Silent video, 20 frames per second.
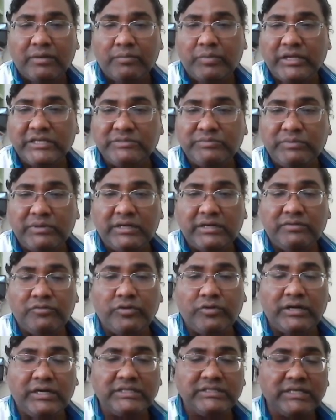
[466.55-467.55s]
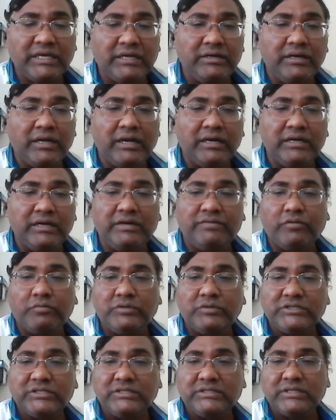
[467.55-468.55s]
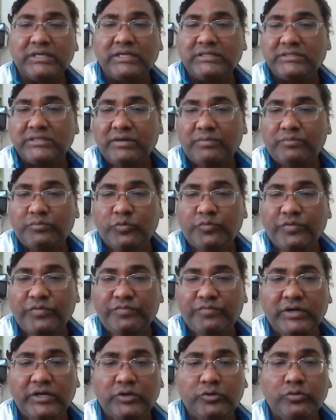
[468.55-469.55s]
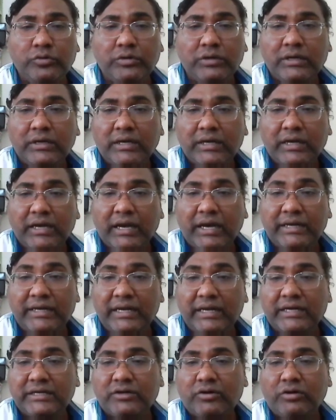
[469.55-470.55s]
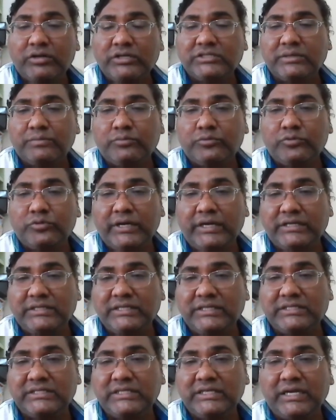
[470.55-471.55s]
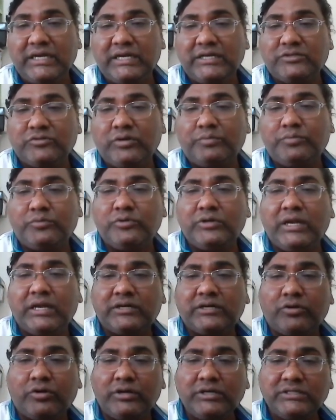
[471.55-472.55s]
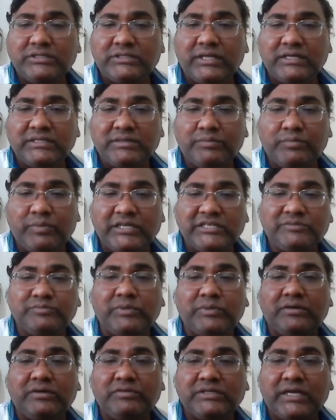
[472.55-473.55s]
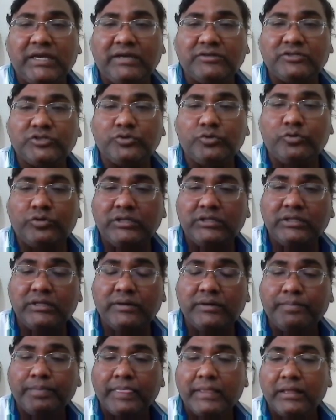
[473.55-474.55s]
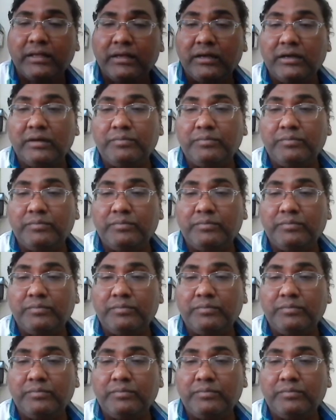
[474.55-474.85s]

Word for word: And information science up to 52 and electronics up to 868. So up to electronics, there is a placement which I have showed in the uh, placement review video.